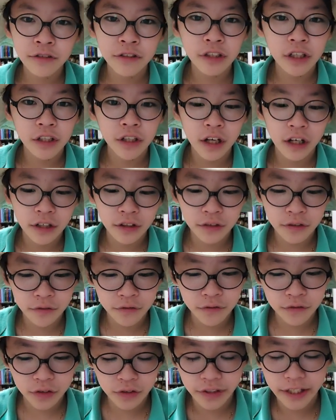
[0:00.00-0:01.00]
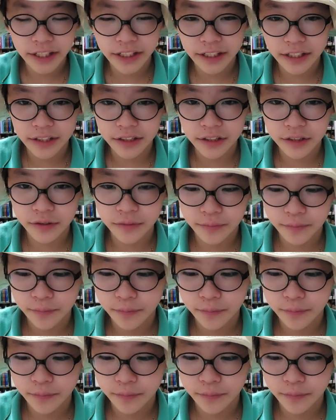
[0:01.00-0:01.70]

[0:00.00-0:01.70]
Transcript: was a lot of brightness.